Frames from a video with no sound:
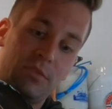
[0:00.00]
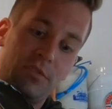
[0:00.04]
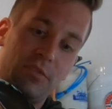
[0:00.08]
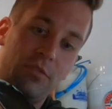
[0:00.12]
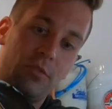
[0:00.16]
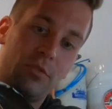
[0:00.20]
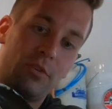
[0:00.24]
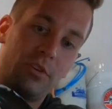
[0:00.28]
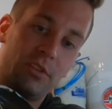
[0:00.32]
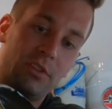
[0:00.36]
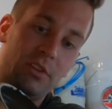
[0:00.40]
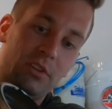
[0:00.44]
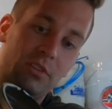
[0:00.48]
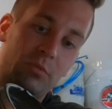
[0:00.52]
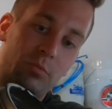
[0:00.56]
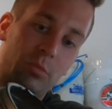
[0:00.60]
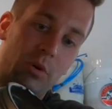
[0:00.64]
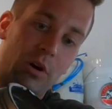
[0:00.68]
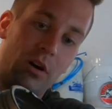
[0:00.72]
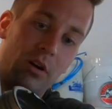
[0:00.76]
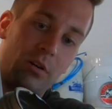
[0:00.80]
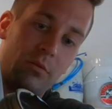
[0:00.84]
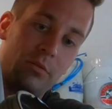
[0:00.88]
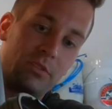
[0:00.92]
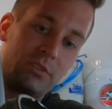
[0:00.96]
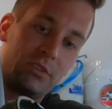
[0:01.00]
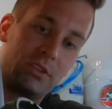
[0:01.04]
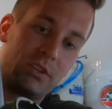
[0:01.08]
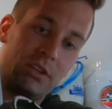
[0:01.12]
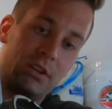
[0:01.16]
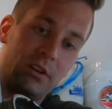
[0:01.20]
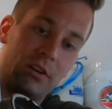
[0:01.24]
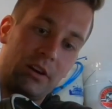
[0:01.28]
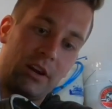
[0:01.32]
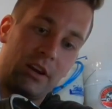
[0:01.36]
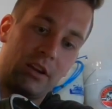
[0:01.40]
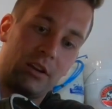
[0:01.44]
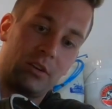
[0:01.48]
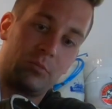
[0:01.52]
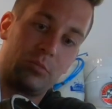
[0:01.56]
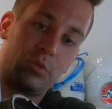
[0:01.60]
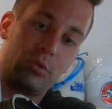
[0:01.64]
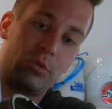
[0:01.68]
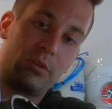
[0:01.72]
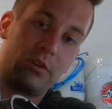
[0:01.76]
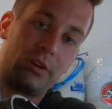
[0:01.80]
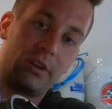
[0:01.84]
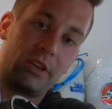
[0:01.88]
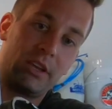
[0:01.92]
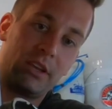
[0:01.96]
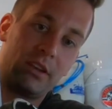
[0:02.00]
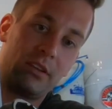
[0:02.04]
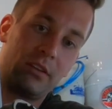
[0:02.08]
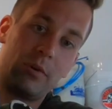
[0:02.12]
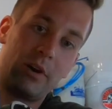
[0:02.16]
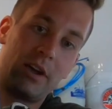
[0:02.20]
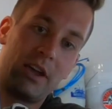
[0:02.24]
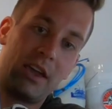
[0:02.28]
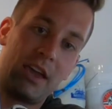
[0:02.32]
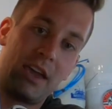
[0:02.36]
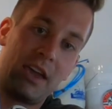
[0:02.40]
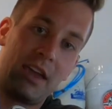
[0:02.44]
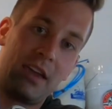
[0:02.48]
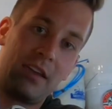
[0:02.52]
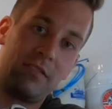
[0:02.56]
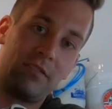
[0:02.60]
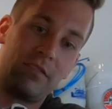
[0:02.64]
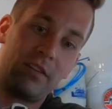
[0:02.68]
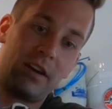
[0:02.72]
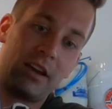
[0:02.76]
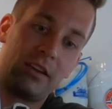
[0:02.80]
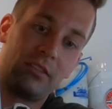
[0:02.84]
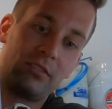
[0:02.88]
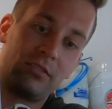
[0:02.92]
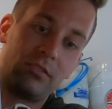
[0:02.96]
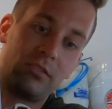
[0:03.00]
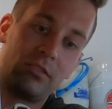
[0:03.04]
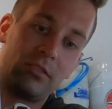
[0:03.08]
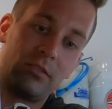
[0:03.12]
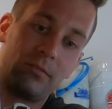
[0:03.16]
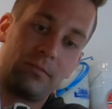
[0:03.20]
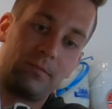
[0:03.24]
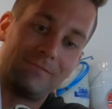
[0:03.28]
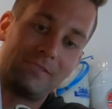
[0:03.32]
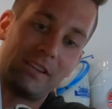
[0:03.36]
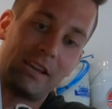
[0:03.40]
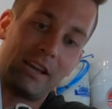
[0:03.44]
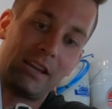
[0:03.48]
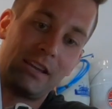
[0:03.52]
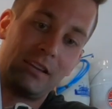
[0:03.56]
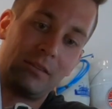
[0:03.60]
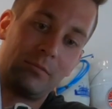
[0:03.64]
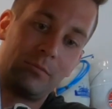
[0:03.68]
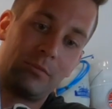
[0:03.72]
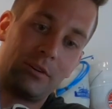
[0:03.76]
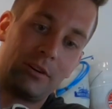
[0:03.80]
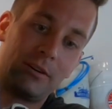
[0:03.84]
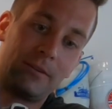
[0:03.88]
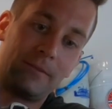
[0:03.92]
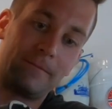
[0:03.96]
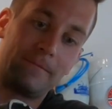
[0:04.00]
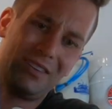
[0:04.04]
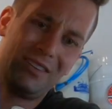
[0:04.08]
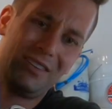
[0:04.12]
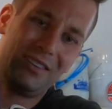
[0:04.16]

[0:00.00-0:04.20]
before this bar was in here I could pour it in way faster. Not anymore.